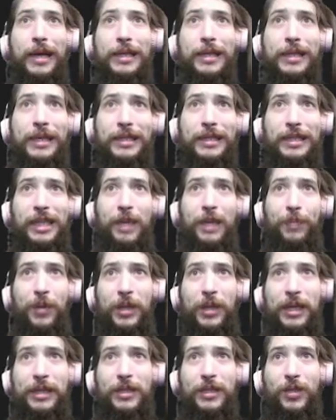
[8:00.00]
D.C.
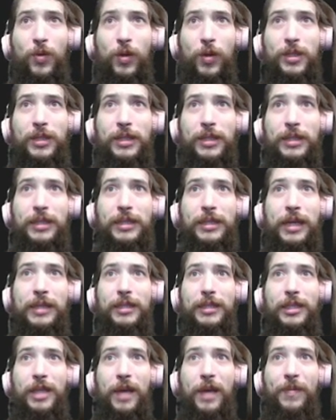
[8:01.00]
police sources said
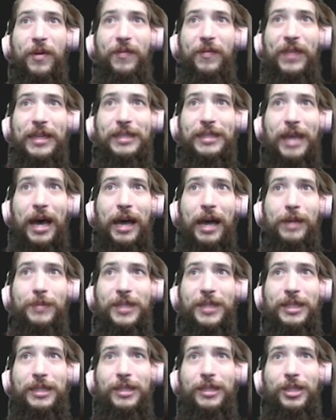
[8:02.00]
some of these items
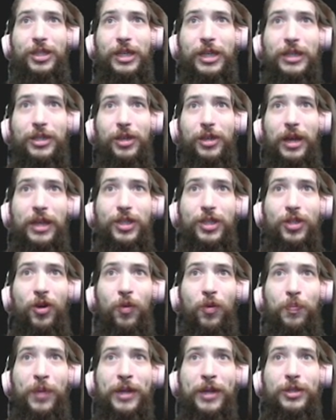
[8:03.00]
seized yesterday
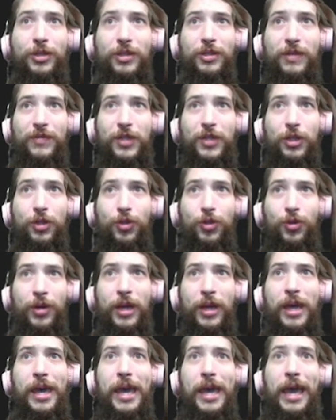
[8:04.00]
showed pictures of
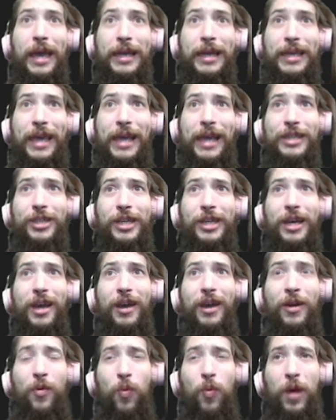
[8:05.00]
children engaging
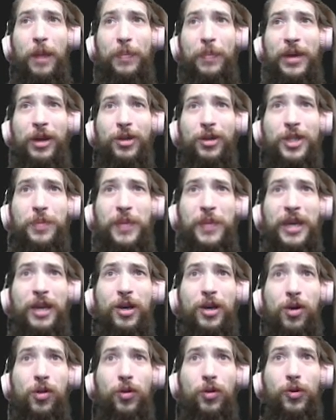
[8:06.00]
in what appeared to be
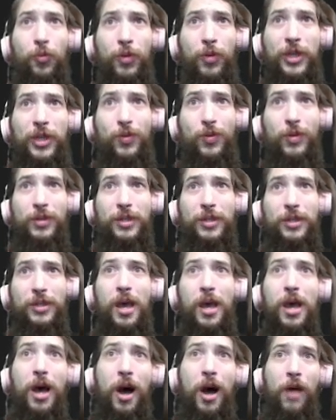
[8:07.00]
cult rituals.
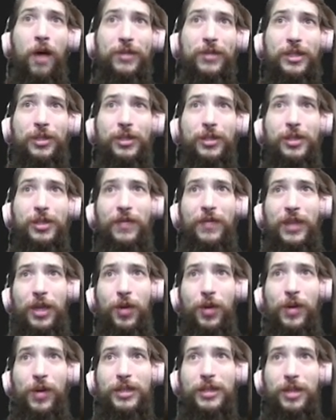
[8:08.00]
Officers of the
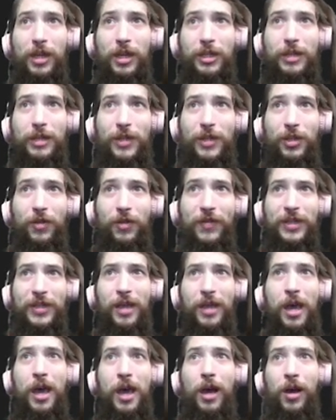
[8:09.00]
U.S. Customs Service,
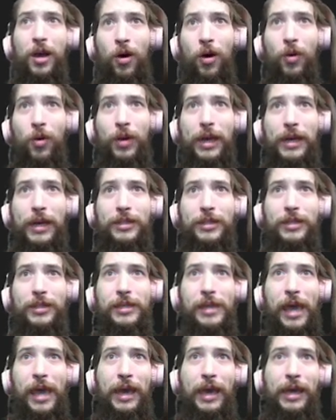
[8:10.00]
called in
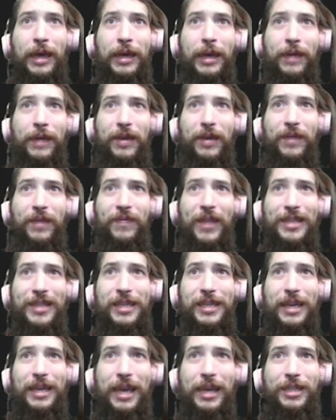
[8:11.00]
to aid in the
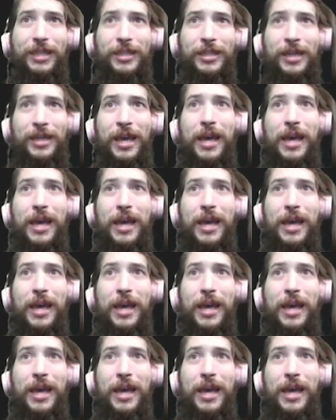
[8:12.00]
investigation,